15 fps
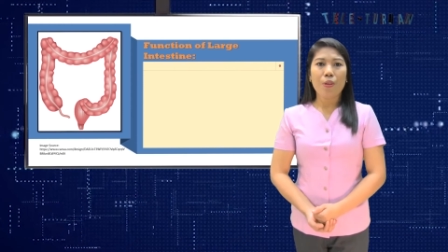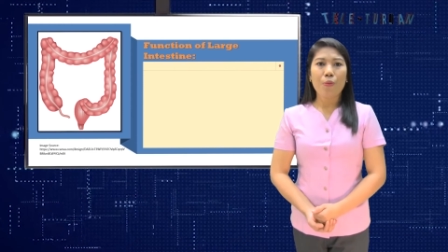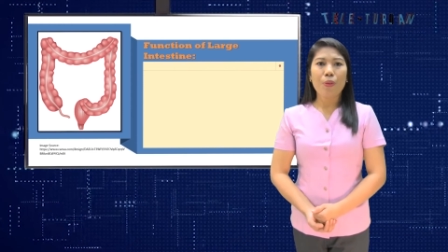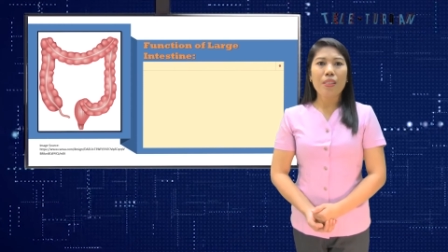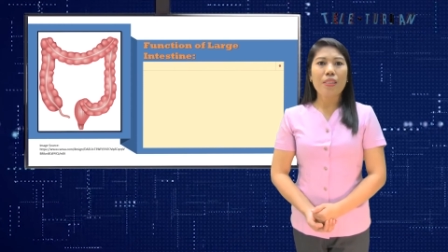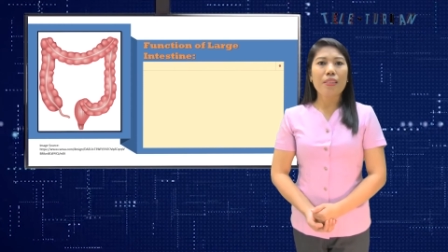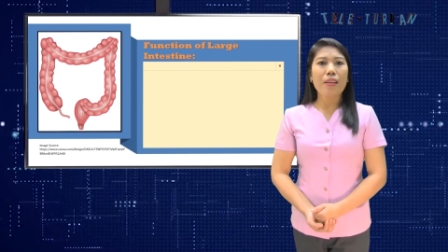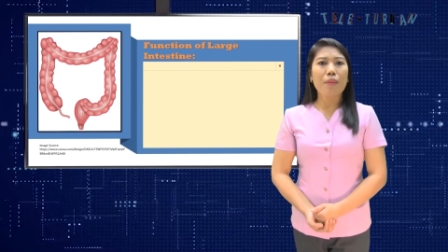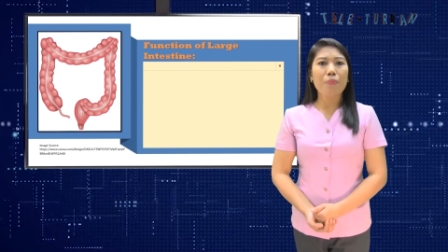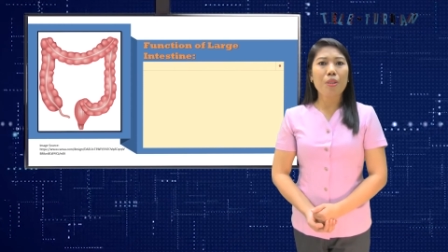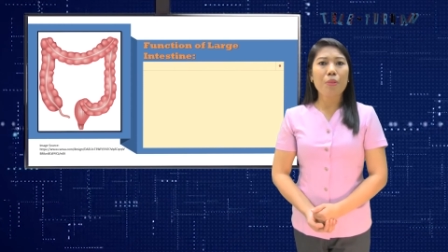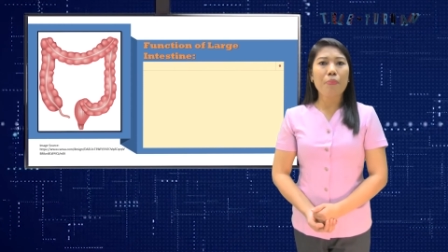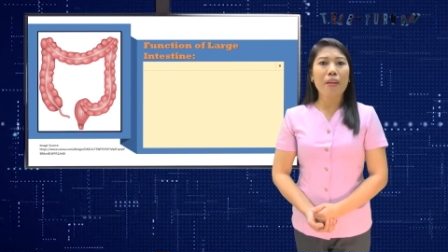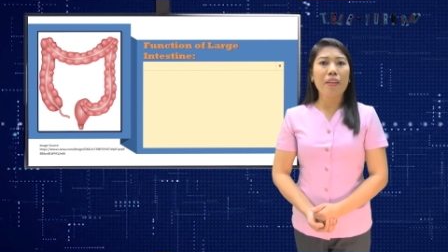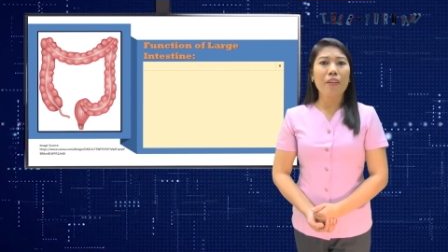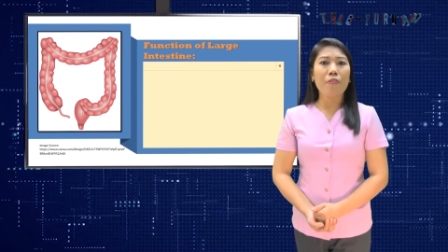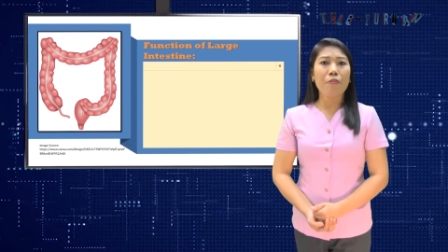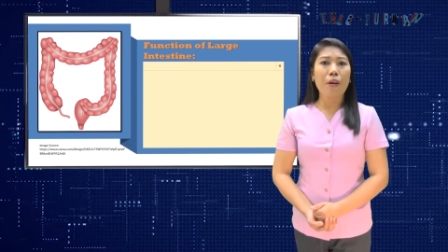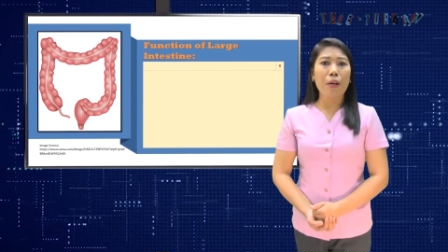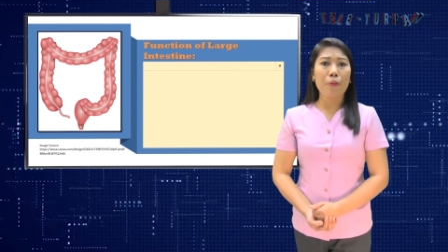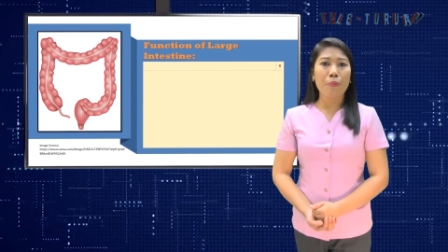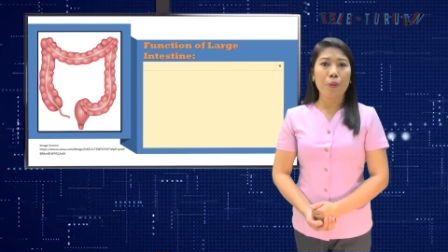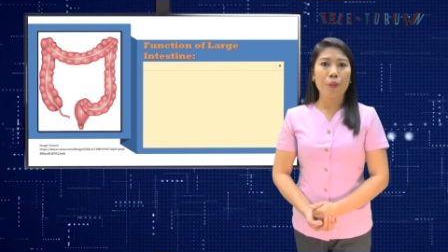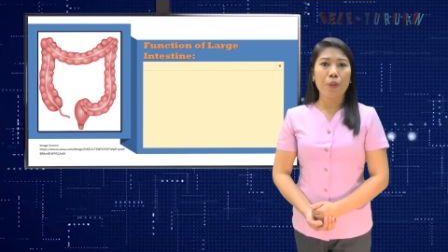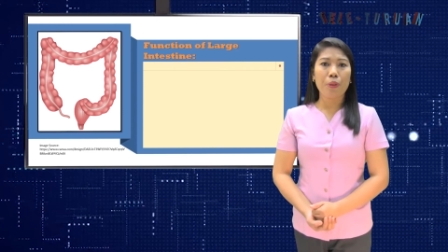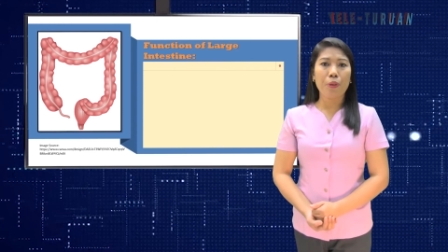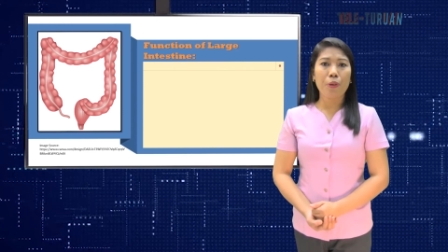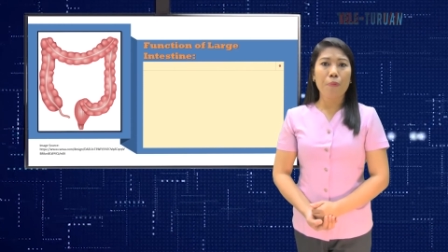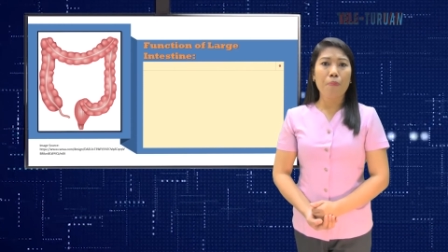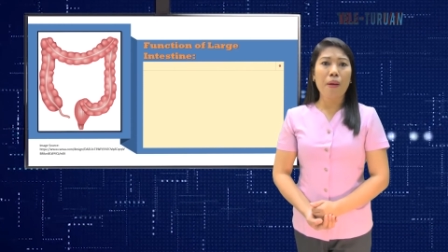What's left is mainly fiber
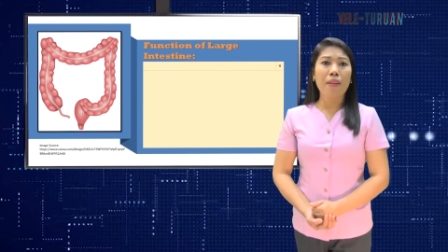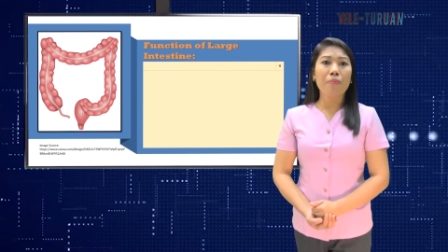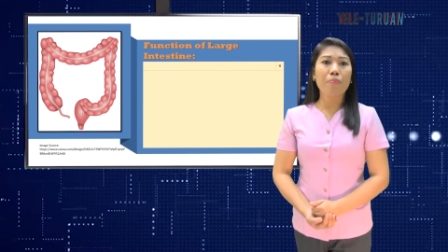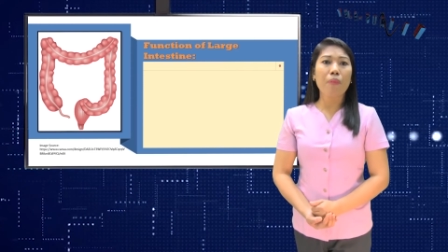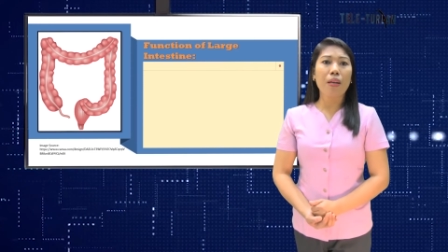or plant